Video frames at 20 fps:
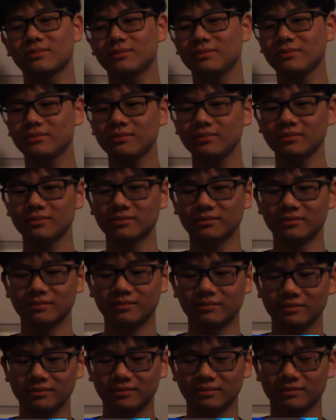
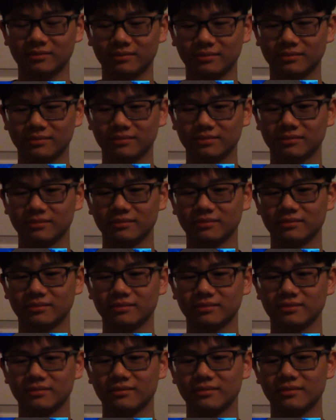
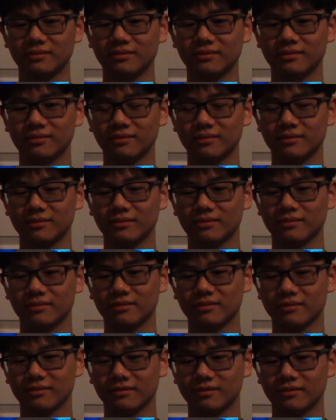
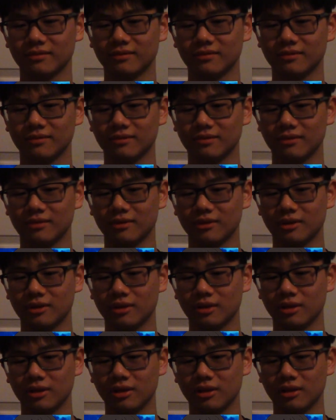
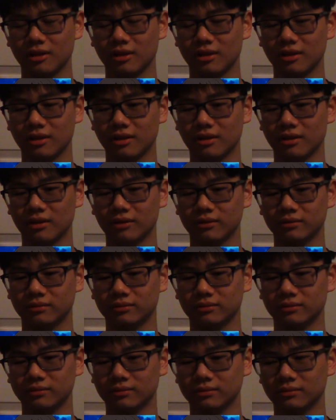
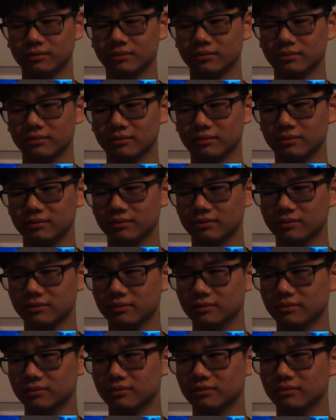
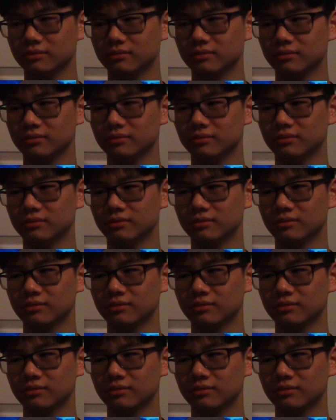[no speech]